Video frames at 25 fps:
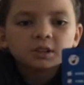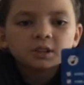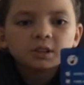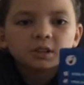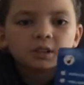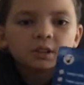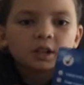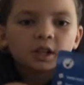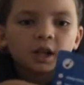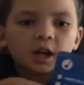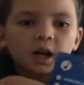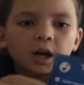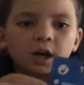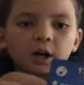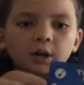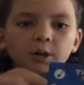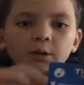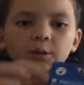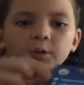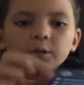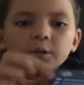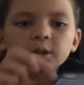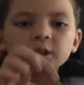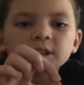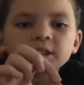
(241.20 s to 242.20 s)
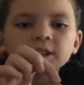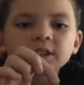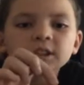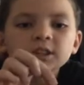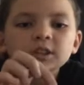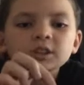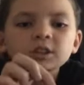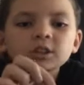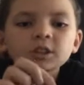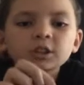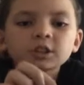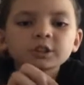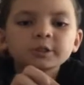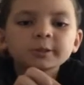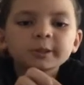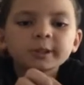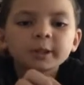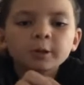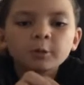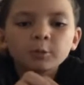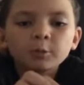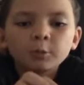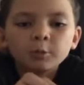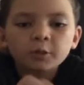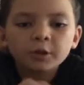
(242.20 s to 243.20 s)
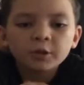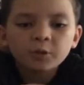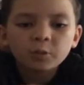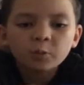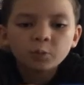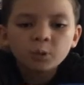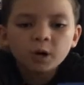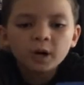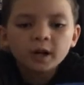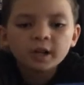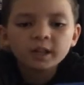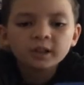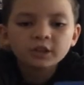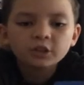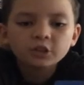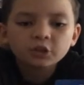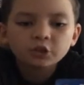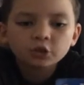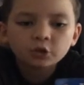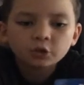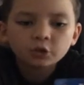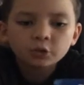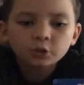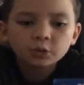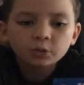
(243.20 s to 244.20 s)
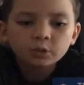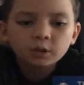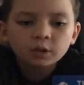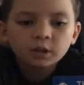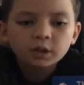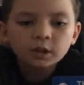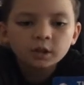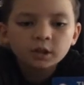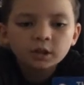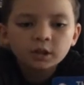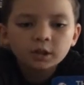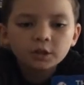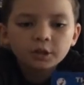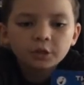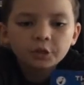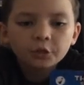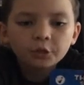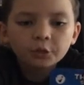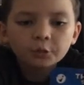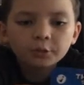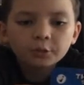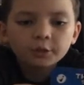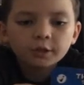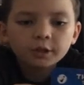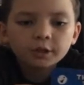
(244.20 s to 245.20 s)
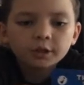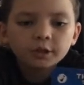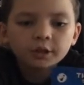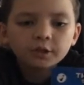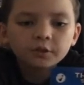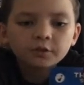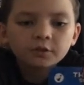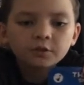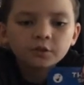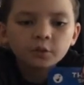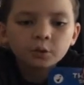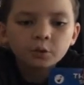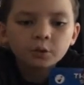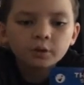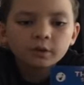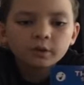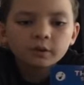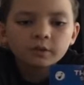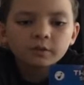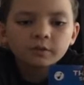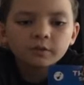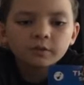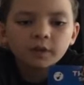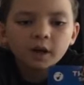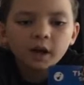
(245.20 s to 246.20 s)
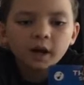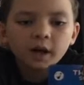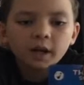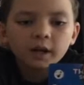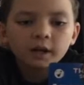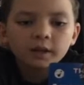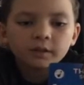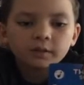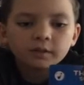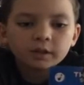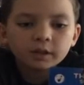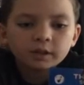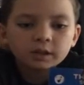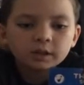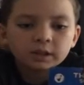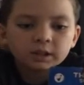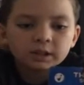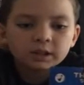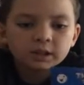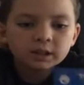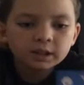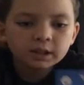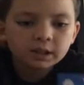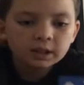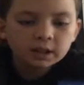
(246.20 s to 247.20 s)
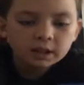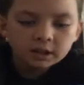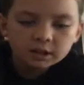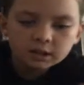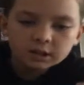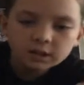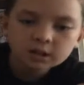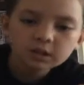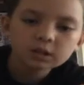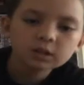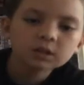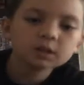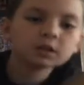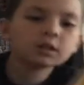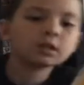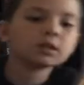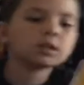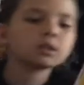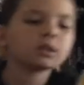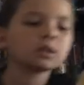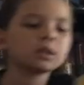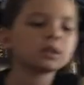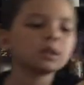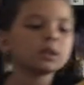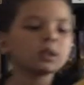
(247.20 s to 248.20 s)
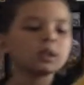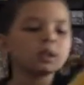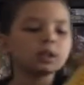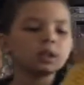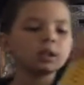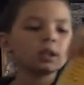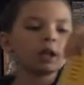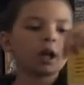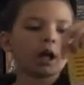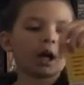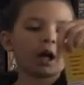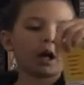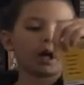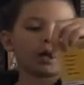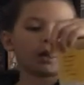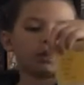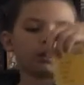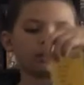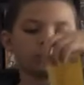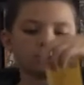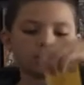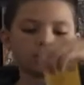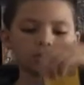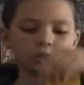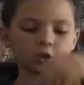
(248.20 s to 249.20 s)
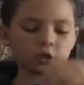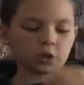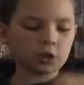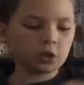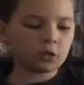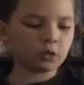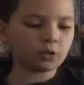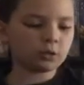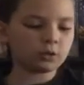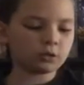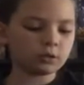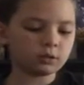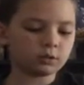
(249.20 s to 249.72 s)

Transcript: Yeah, where it starts like with 1, 2, 3, 4, 5, and 6. Yeah, so